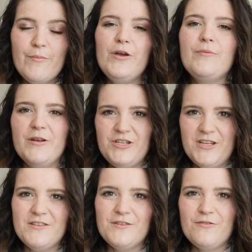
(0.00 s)
of the book, but she
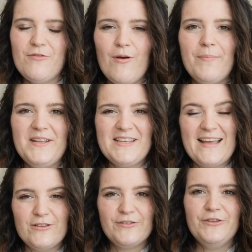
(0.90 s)
does grow up into
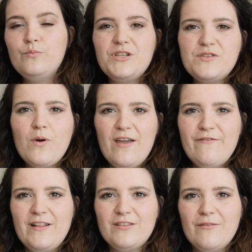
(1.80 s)
adulthood, which is why I
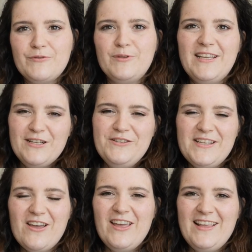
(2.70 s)
felt comfortable
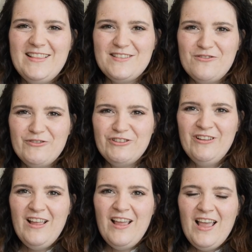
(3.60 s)
including her in this novel.
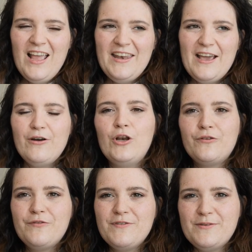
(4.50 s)
Now,
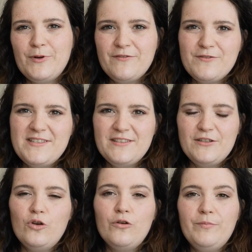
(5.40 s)
one of the reasons
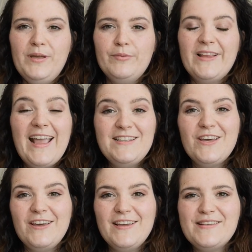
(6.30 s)
that a lot of people hate
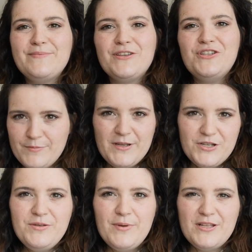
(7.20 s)
her is
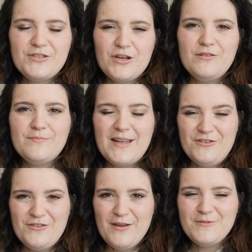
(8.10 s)
because she burns Joe's
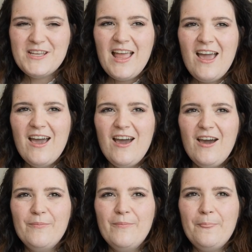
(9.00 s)
manuscript
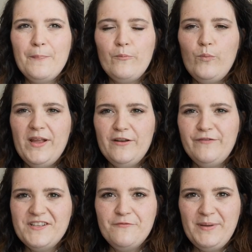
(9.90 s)
in a
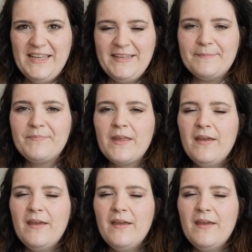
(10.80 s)
fit of pique.